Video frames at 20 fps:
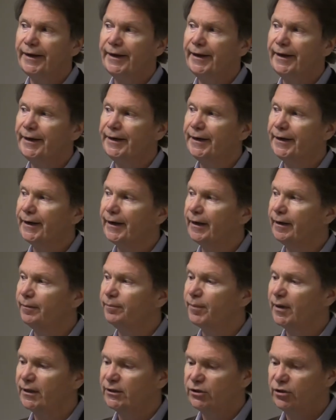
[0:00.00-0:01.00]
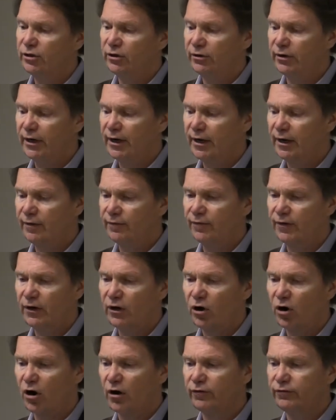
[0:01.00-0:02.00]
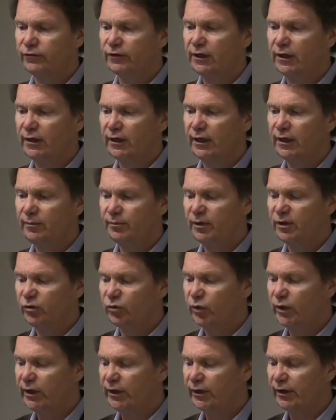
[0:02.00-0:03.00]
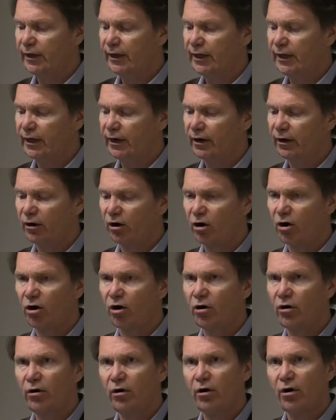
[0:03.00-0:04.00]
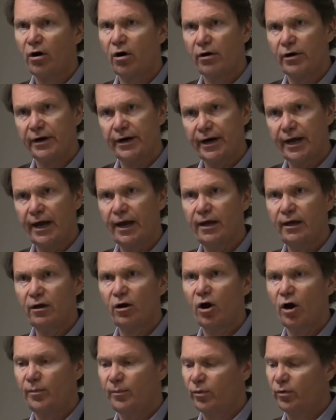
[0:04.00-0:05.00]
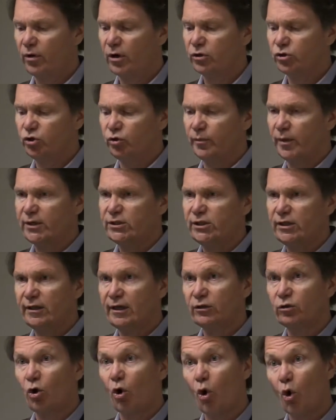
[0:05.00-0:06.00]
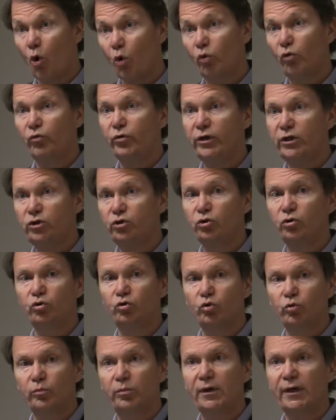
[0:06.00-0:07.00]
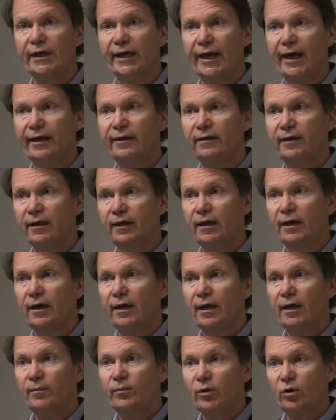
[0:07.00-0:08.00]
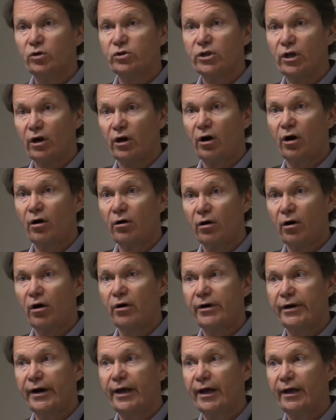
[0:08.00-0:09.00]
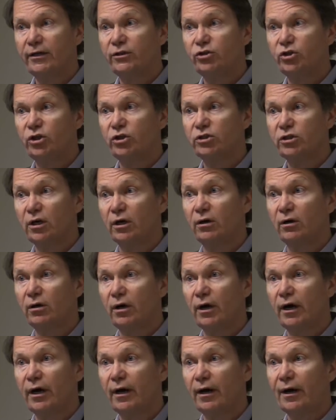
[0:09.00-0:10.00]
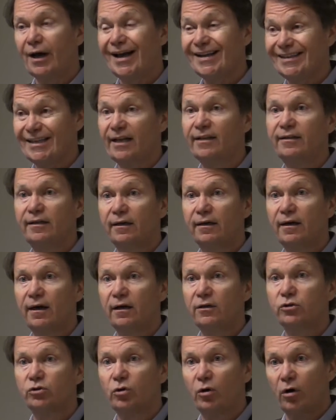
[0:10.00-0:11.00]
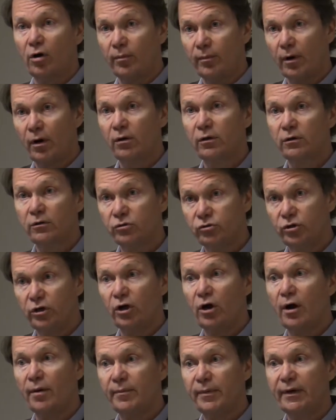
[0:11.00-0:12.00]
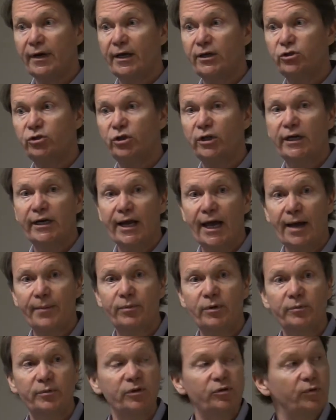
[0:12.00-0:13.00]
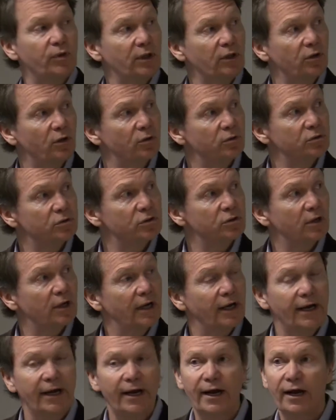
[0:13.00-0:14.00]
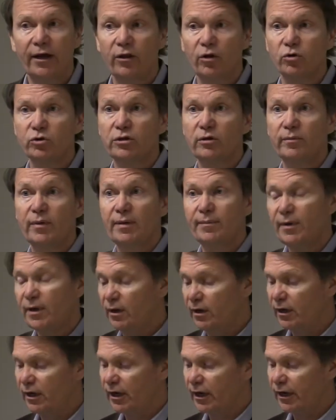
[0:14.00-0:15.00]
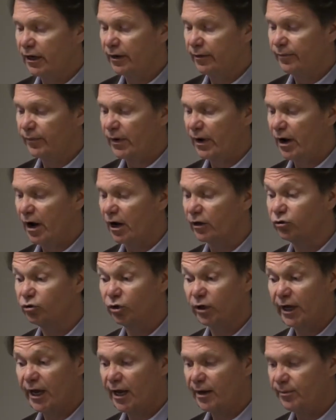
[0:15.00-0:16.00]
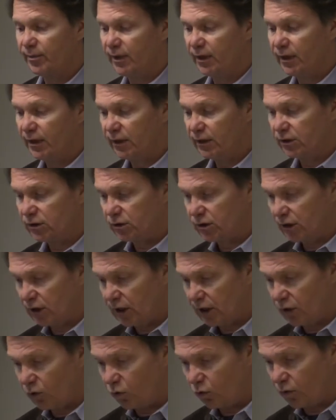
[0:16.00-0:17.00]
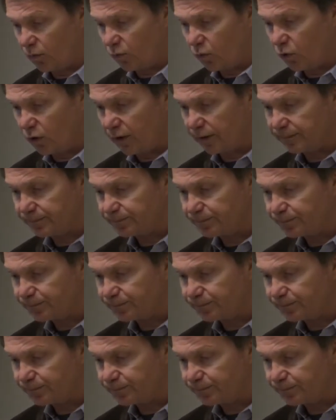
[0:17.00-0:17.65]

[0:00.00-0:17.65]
in bacteria, very often in between the rRNA operands. You may see that whole region duplicate because the rRNA genes are identical, so homologous recombination can happen between those. And those are maybe 100 kbs or more.